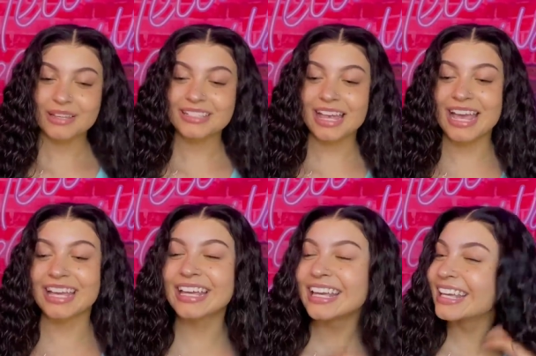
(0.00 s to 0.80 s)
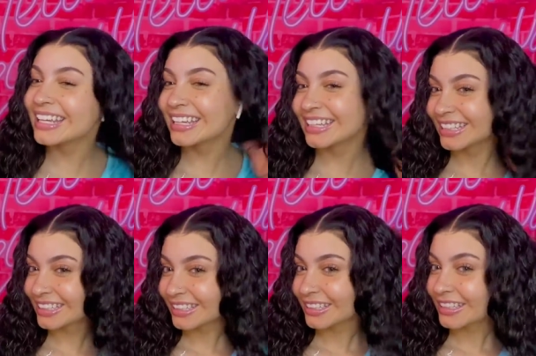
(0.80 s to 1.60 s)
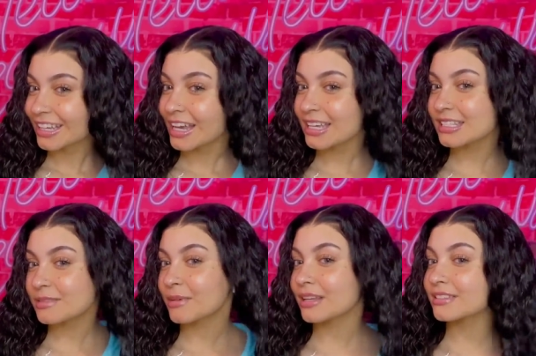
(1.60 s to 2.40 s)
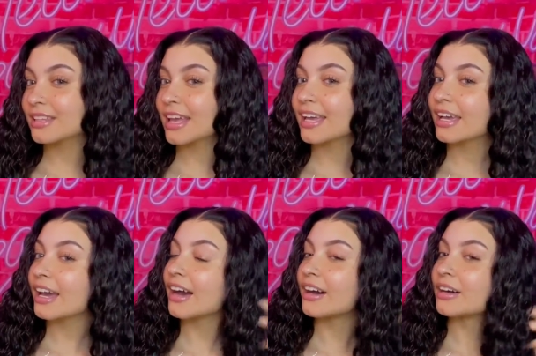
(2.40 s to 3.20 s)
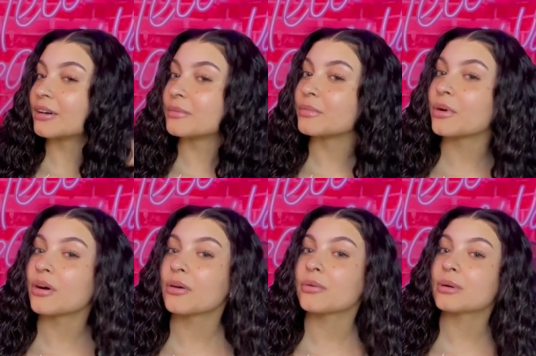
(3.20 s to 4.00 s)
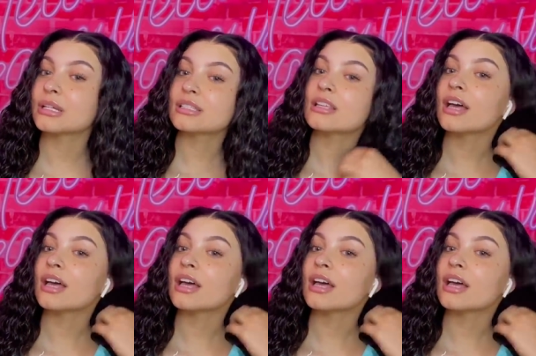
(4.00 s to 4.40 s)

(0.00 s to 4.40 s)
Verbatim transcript: like it smells like um what is that